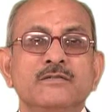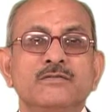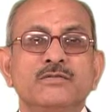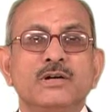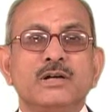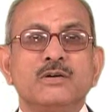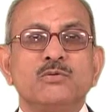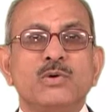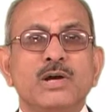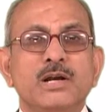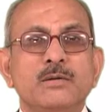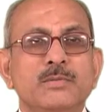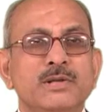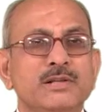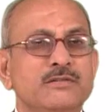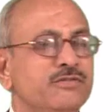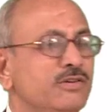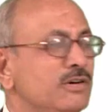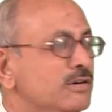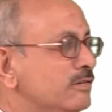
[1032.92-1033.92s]
for 1
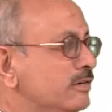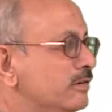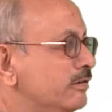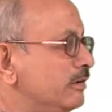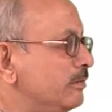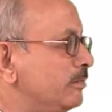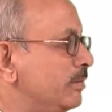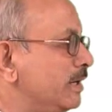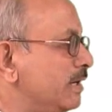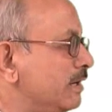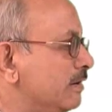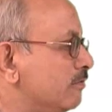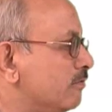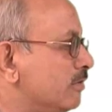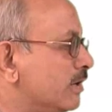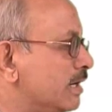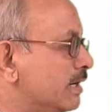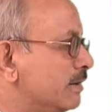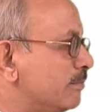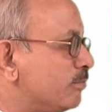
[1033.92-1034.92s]
month forward will be
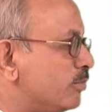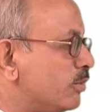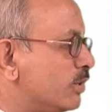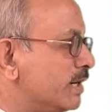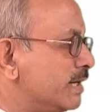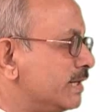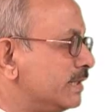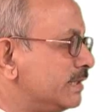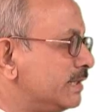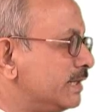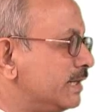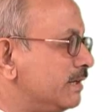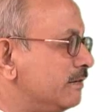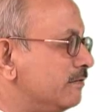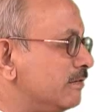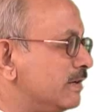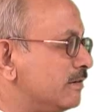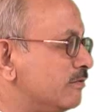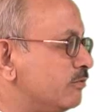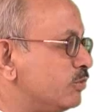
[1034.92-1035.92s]

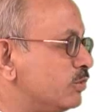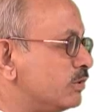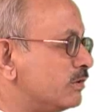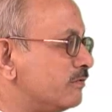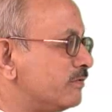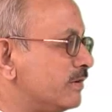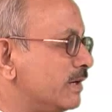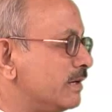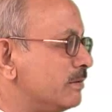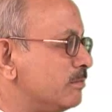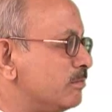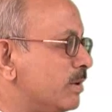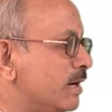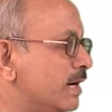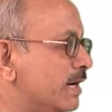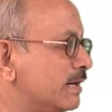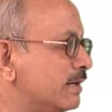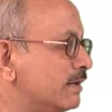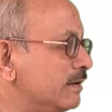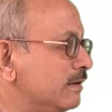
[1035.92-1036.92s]
1.3145
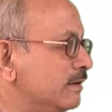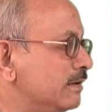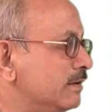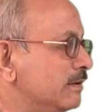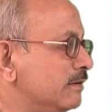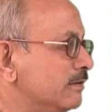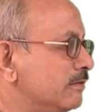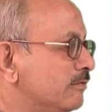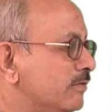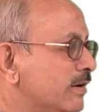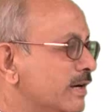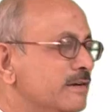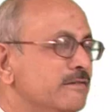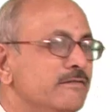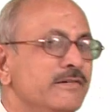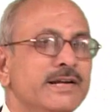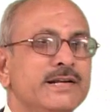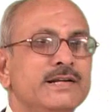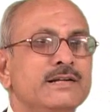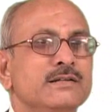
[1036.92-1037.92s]
bar
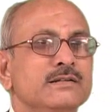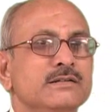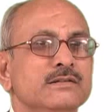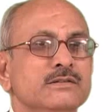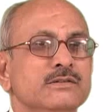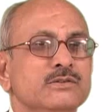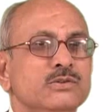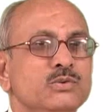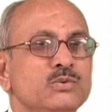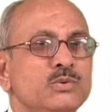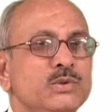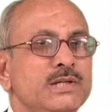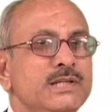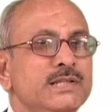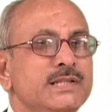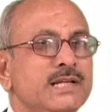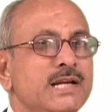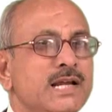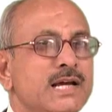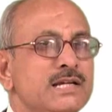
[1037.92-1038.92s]
58. So only
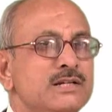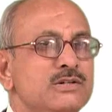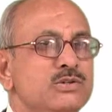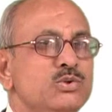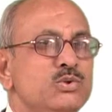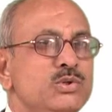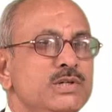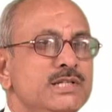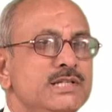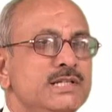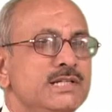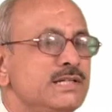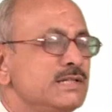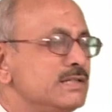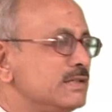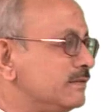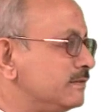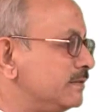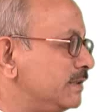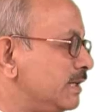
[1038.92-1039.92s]
the last two digits
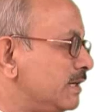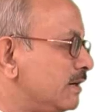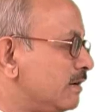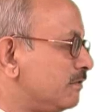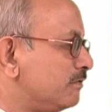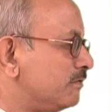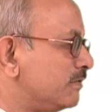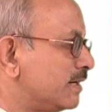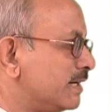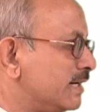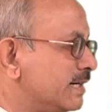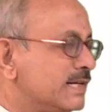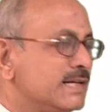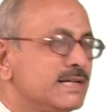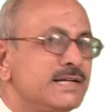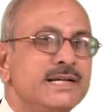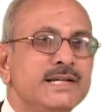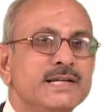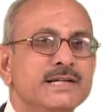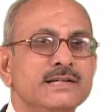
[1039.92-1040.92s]
of the offer rate are
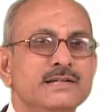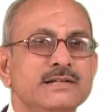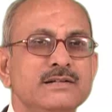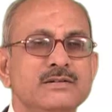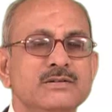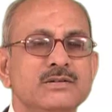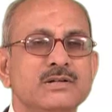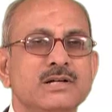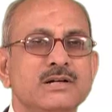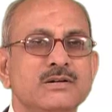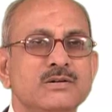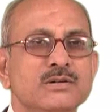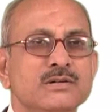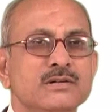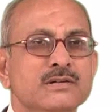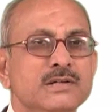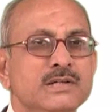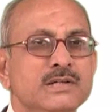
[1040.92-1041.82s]
taken into account.